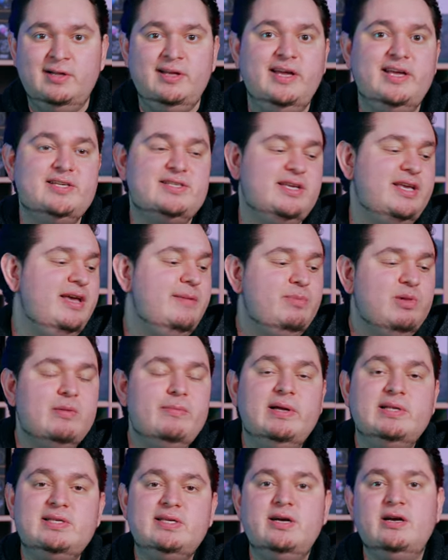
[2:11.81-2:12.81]
is
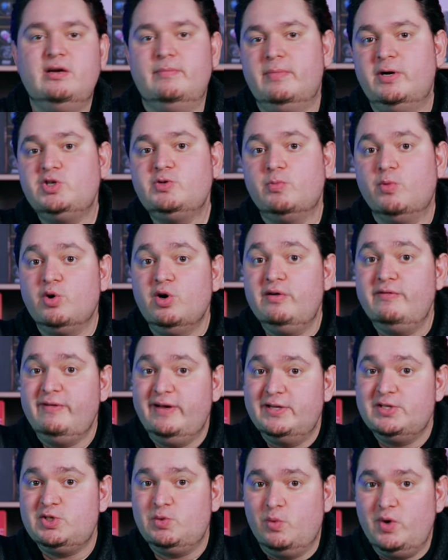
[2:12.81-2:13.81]
implemented in a much more
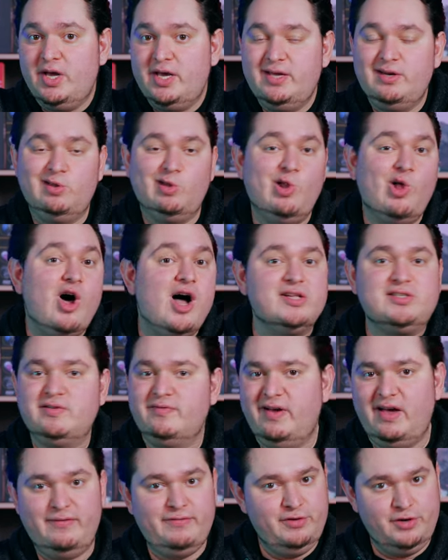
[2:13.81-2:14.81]
advanced way in lots
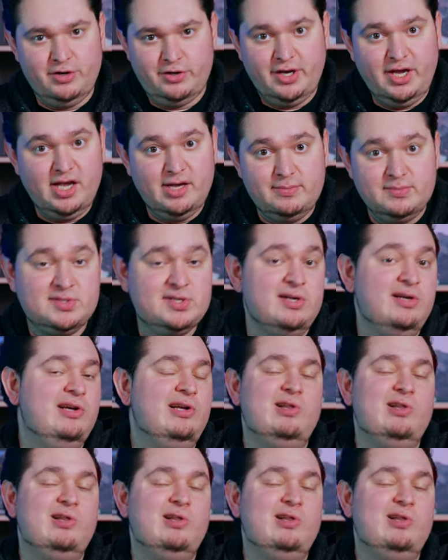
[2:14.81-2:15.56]
of heavier games.